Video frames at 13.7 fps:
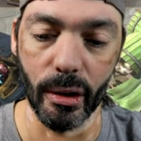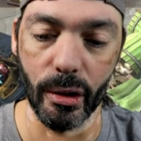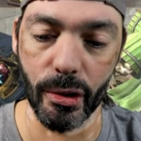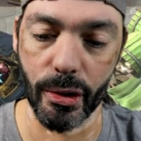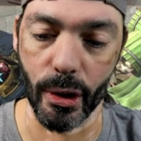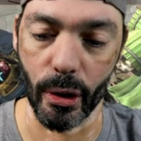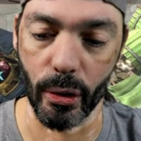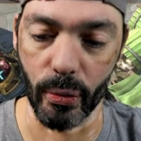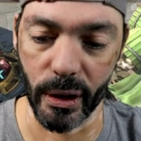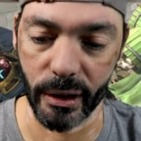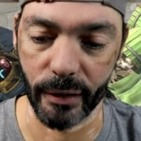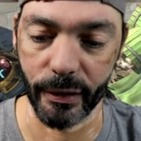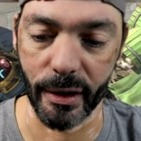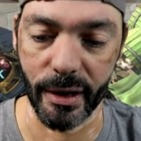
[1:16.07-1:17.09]
So one
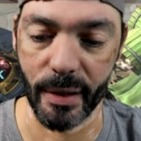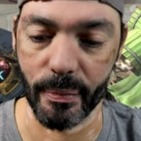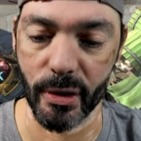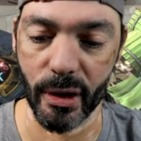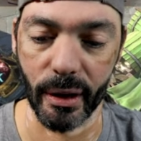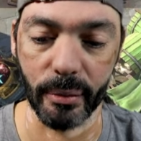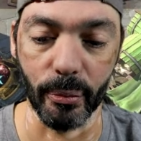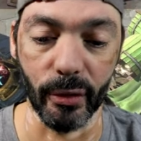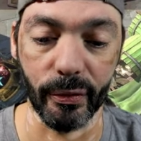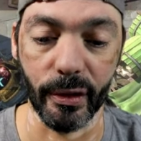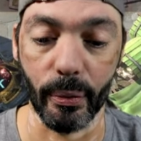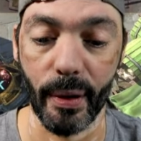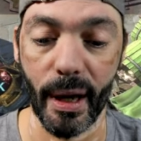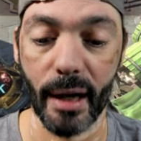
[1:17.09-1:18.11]
of the teams got moved
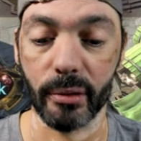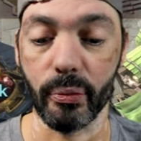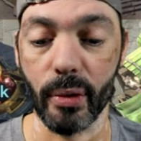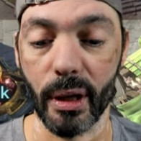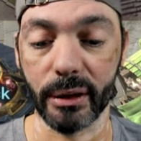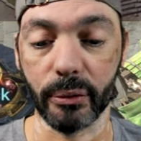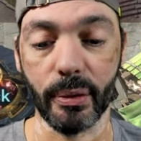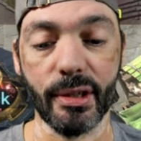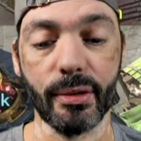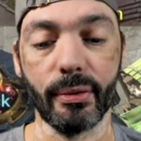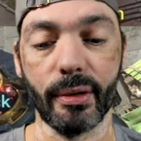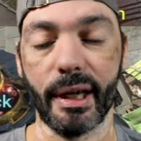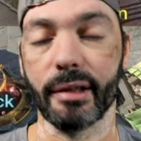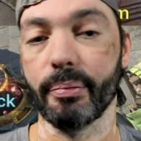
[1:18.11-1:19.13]
around, what was
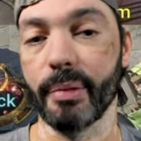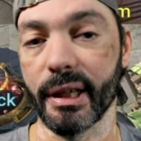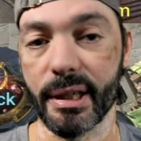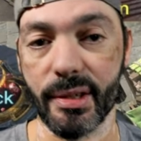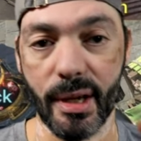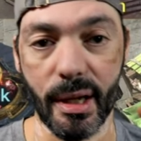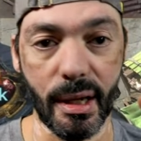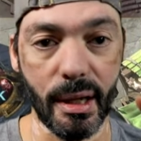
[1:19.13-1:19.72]
great because